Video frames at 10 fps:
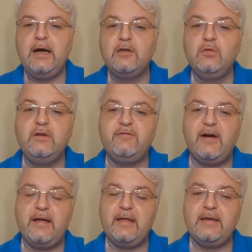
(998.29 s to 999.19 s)

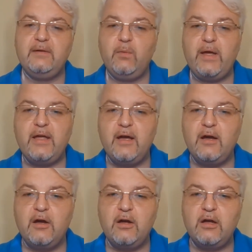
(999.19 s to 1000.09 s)
unify in a way
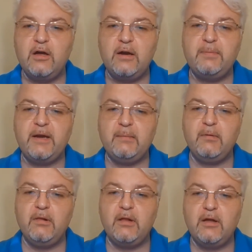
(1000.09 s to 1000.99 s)

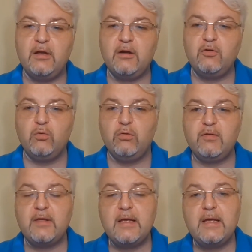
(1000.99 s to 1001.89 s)
applicable
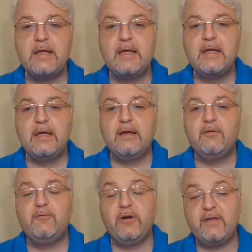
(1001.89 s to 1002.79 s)
rules.
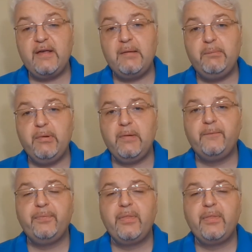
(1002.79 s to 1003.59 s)
For example,